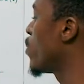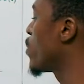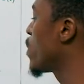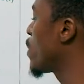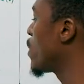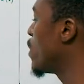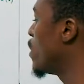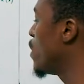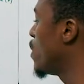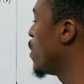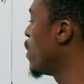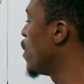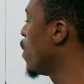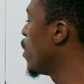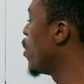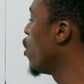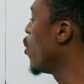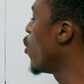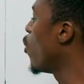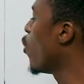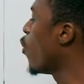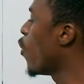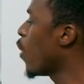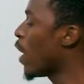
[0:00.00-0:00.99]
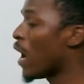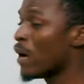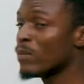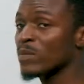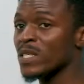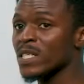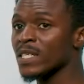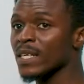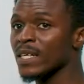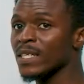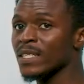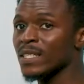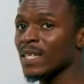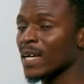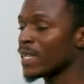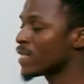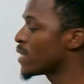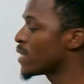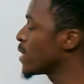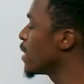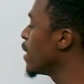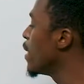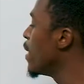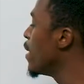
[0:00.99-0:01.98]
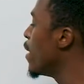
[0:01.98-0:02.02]
T, or I'm saying
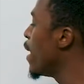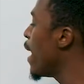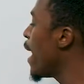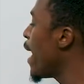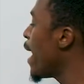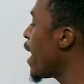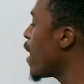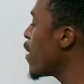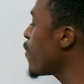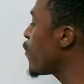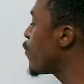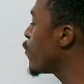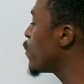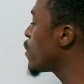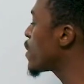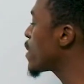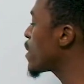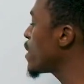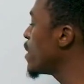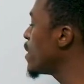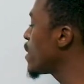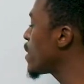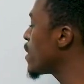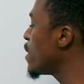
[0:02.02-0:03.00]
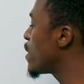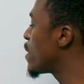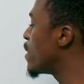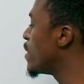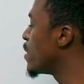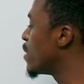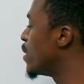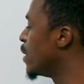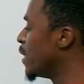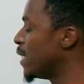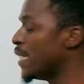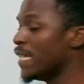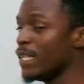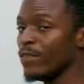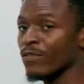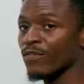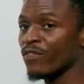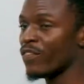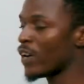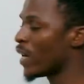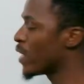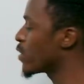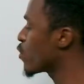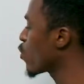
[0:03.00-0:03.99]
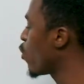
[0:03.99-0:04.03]
that F, since it is the
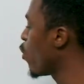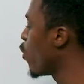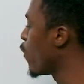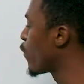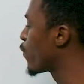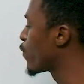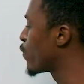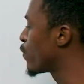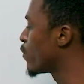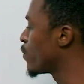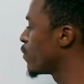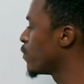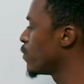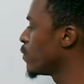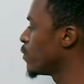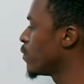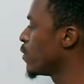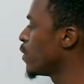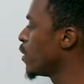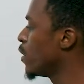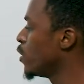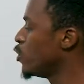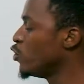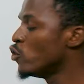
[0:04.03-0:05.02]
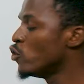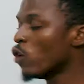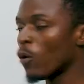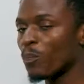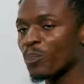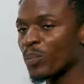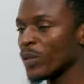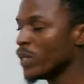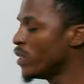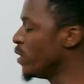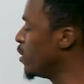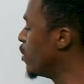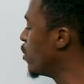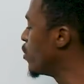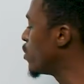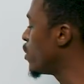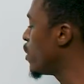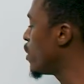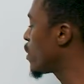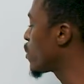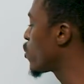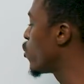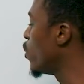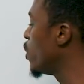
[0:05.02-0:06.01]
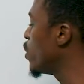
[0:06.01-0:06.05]
inverse of your period,
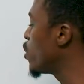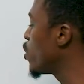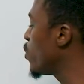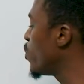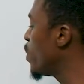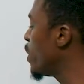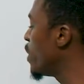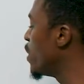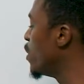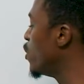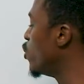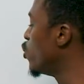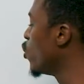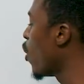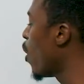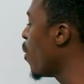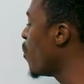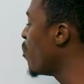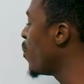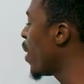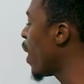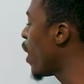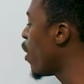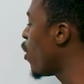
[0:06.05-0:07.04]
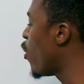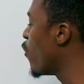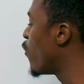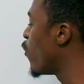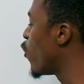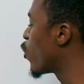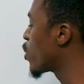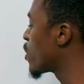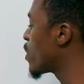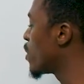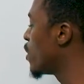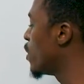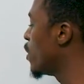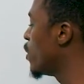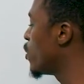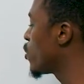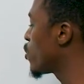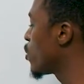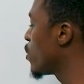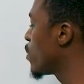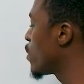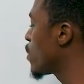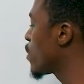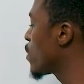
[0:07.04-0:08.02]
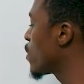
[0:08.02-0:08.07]
it's going to be the number of
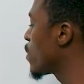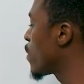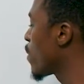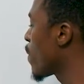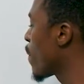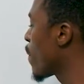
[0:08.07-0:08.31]
oscillations